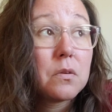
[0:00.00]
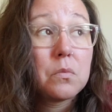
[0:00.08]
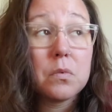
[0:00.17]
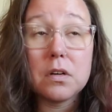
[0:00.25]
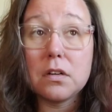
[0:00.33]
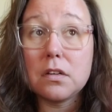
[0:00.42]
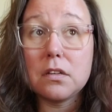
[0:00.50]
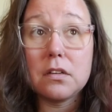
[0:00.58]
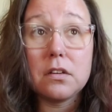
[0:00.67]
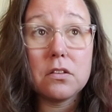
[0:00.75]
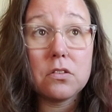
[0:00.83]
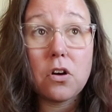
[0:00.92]

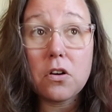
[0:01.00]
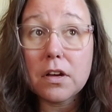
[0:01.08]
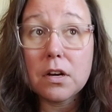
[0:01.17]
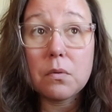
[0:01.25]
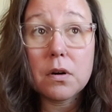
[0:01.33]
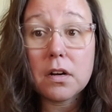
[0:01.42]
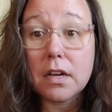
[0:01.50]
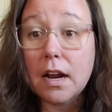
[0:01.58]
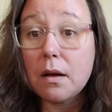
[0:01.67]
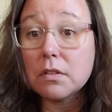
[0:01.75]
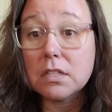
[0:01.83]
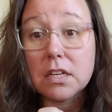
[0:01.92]
would log into work and
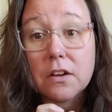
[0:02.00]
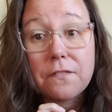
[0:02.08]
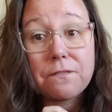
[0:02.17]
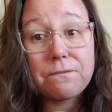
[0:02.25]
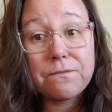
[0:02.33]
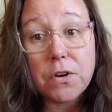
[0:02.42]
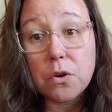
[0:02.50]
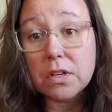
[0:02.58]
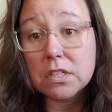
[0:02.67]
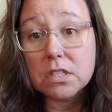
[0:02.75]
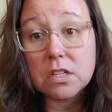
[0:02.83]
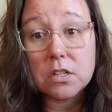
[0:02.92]
I was like
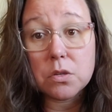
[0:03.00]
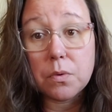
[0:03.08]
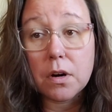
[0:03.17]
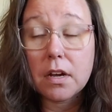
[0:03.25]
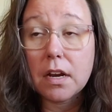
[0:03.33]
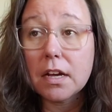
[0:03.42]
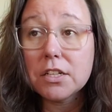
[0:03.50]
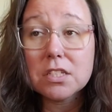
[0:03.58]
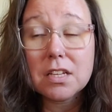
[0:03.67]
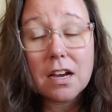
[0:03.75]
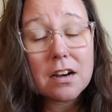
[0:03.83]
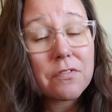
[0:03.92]
focused into work and I
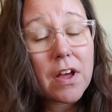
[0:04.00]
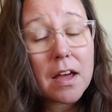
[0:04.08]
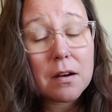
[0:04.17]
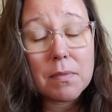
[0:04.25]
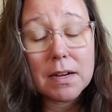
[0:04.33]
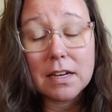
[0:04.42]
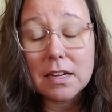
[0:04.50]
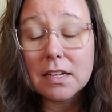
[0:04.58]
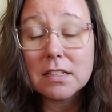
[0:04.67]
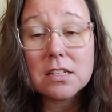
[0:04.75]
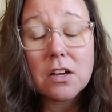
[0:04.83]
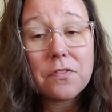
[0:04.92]
just kind of had my
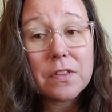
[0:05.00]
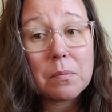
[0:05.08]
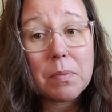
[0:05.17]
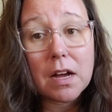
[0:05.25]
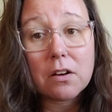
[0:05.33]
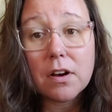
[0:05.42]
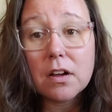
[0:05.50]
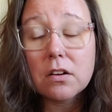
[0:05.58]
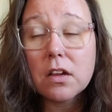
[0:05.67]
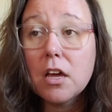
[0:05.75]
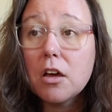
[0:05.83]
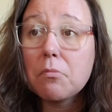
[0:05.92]
knitting stuff in the background.
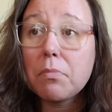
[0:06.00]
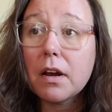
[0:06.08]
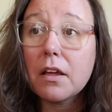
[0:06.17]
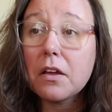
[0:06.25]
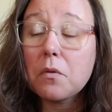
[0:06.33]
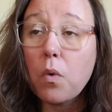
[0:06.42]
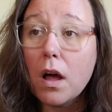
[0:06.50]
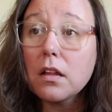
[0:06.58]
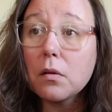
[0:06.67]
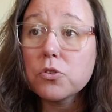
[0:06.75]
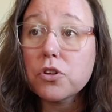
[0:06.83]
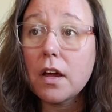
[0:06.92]
But while
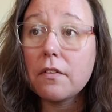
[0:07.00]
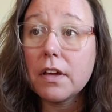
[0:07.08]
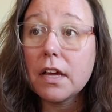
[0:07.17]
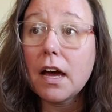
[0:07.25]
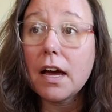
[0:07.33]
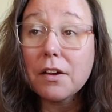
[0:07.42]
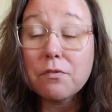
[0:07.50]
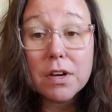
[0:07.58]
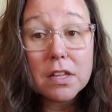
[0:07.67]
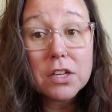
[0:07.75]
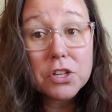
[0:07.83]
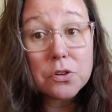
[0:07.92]
I'm driving, I
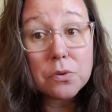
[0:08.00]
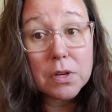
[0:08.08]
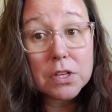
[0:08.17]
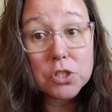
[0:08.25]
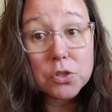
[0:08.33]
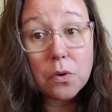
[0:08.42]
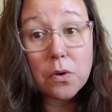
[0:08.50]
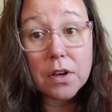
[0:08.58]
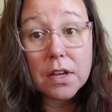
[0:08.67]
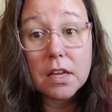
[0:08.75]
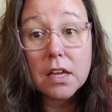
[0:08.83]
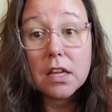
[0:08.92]
really do
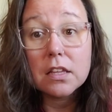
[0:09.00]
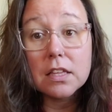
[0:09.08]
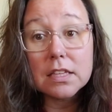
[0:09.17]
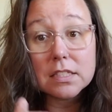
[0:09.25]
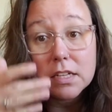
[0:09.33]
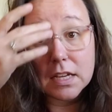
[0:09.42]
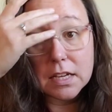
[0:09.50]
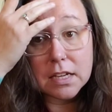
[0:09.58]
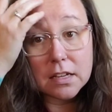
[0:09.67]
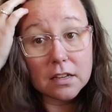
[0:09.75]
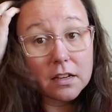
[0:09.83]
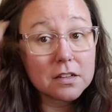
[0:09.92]
enjoy
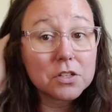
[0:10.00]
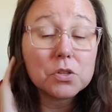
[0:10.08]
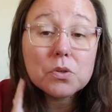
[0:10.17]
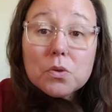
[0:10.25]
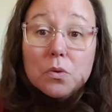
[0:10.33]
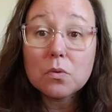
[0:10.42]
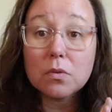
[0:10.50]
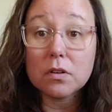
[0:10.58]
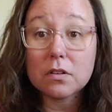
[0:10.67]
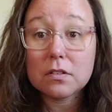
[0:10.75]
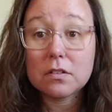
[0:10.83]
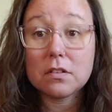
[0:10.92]
listening to
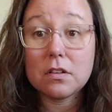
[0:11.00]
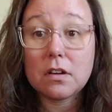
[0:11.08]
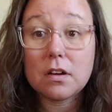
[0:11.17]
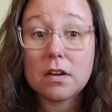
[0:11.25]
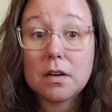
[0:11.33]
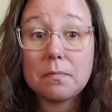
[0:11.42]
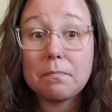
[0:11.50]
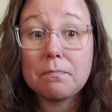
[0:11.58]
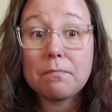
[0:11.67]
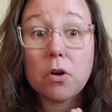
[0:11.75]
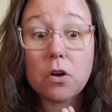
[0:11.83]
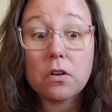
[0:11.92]
um,